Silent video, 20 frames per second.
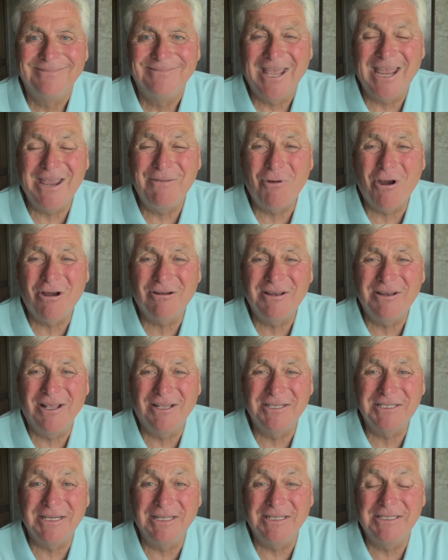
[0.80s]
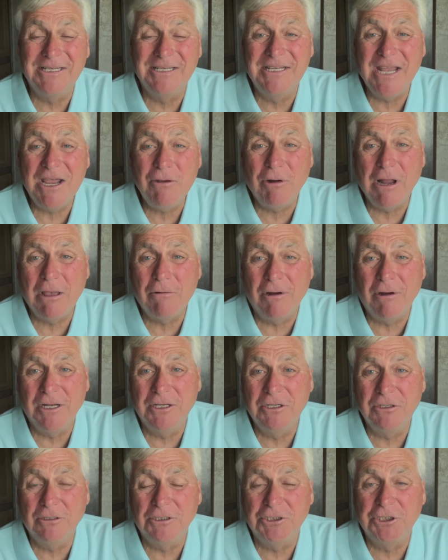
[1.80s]
Hey, Mark Nelson. Today, what I
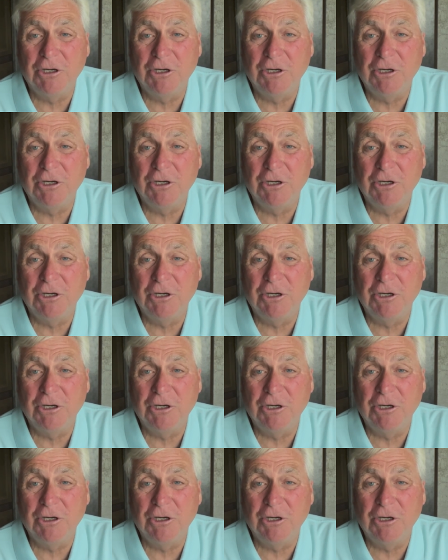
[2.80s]
want to do is